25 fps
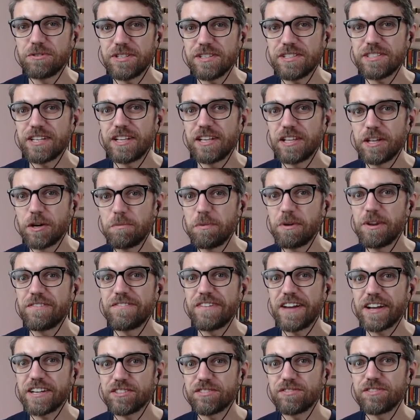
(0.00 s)
us a little bit of
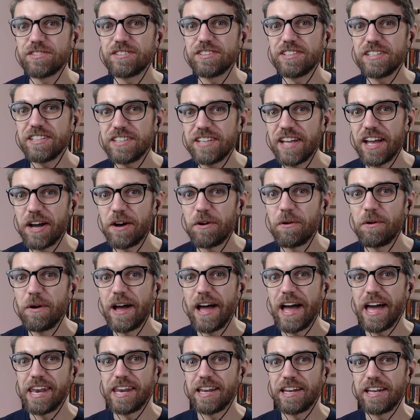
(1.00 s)
extra detail
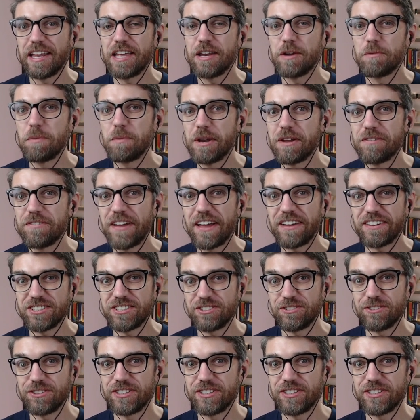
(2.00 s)
and a little bit of extra